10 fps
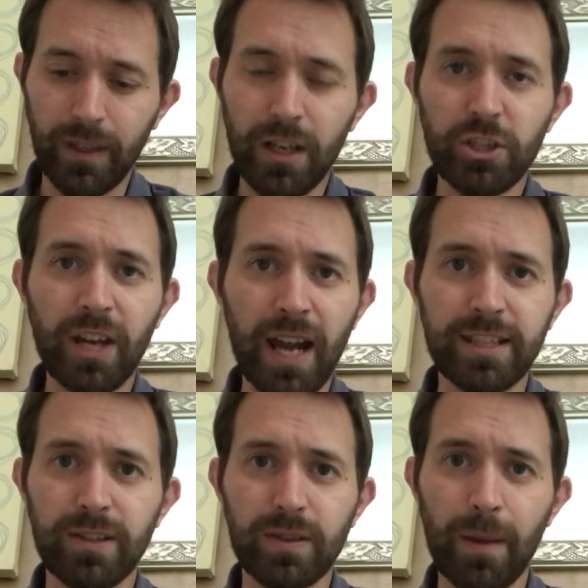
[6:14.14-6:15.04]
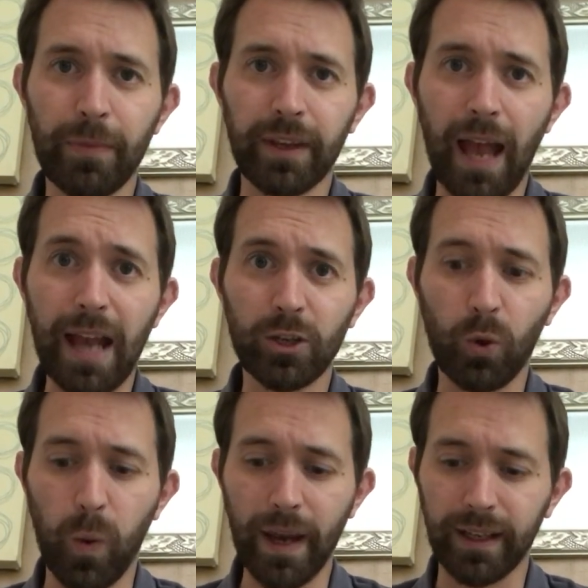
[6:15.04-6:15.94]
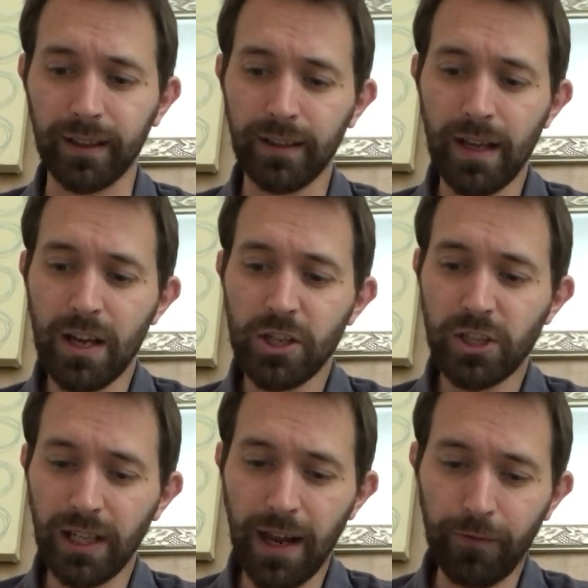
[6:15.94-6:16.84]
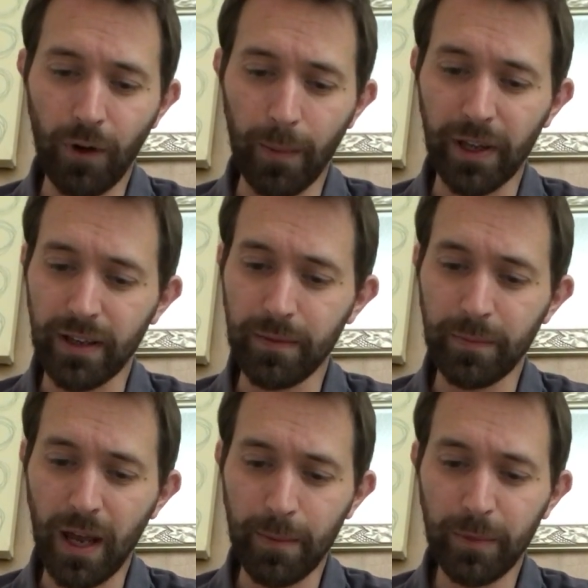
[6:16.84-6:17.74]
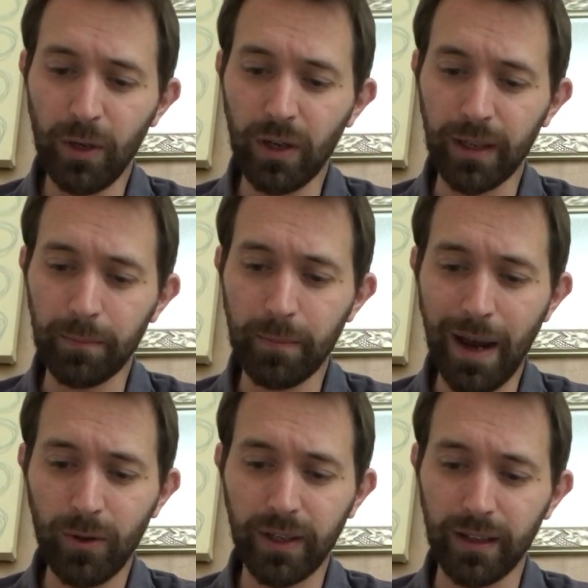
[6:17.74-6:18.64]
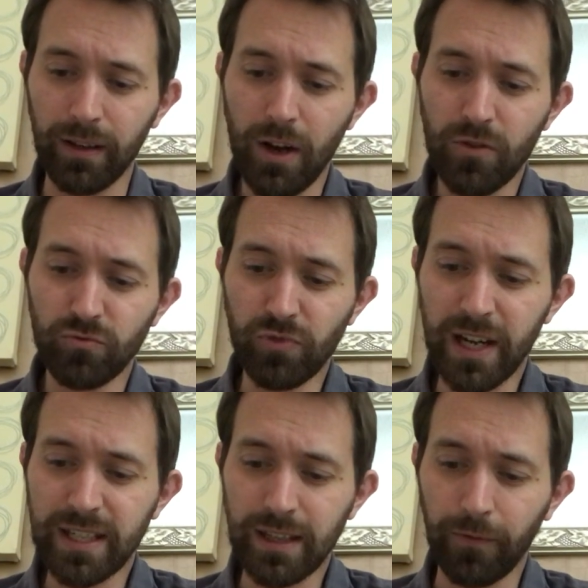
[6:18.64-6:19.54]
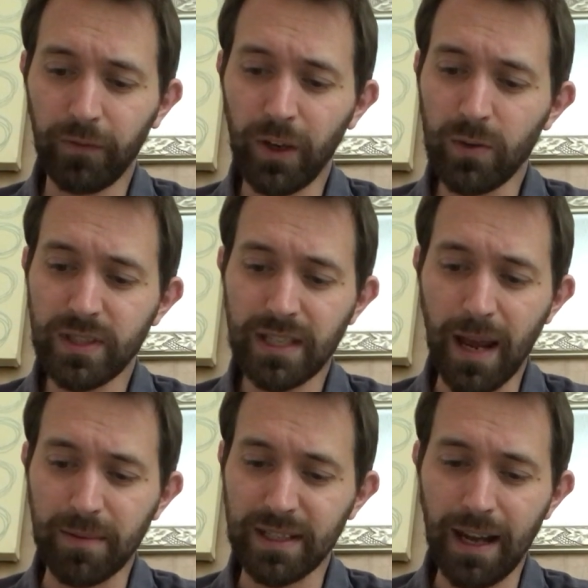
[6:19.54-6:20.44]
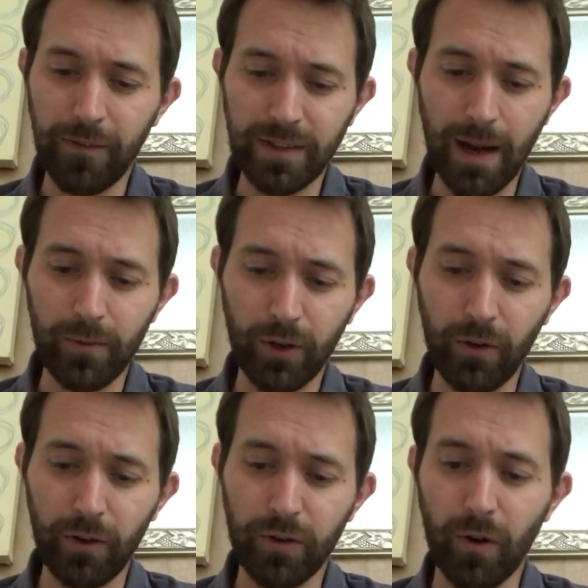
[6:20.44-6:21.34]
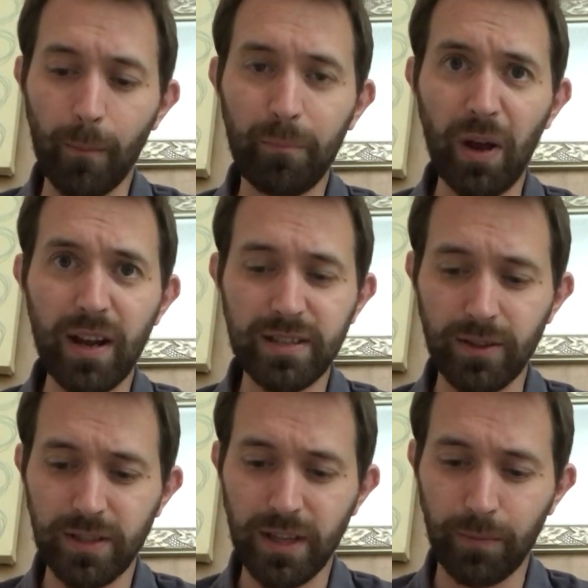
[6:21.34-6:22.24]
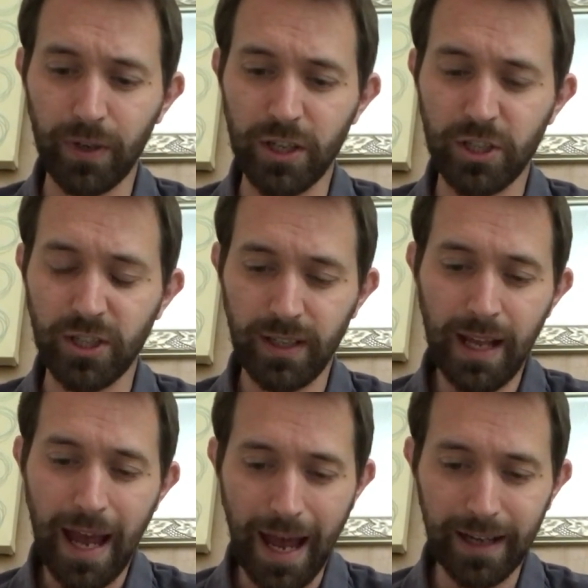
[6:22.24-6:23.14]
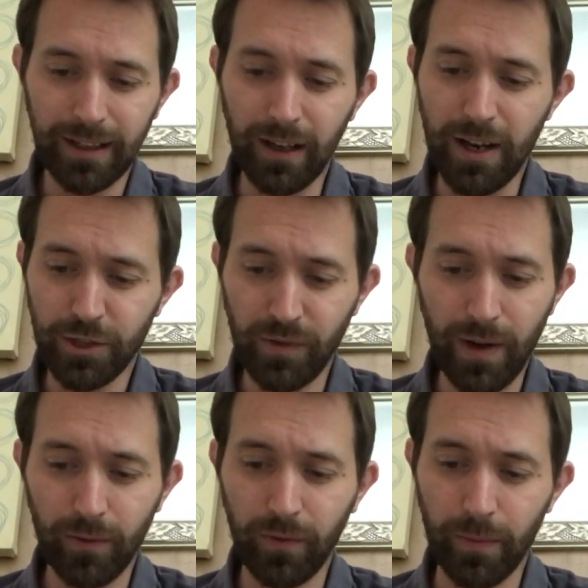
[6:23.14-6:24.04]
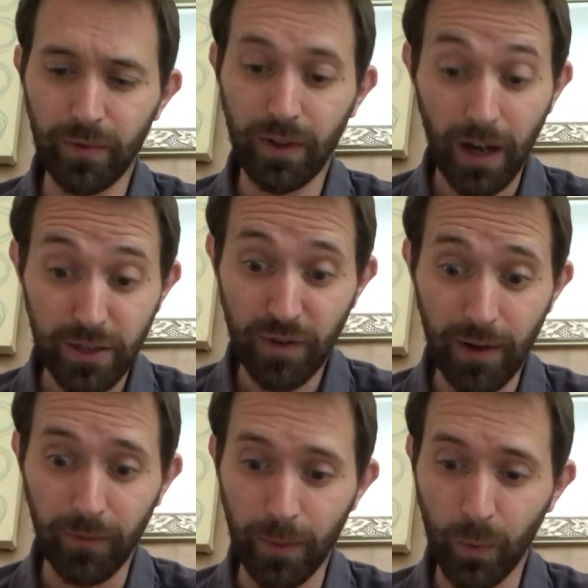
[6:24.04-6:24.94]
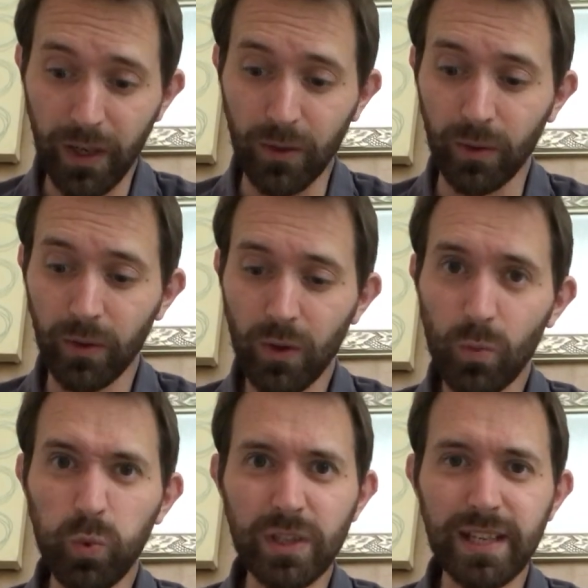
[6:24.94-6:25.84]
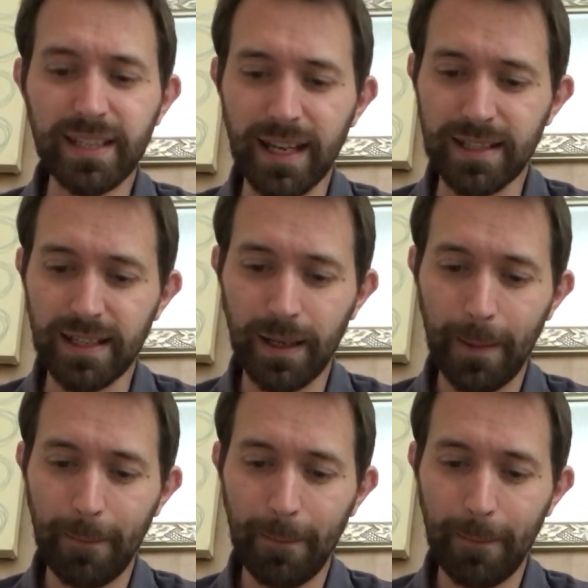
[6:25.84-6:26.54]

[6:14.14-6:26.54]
She had to do something, and quick. She left Robert and a mewling Malkin, raced the few steps left down the corridor and burst onto the bridge. Anna glanced round from the wheel. "What is it?"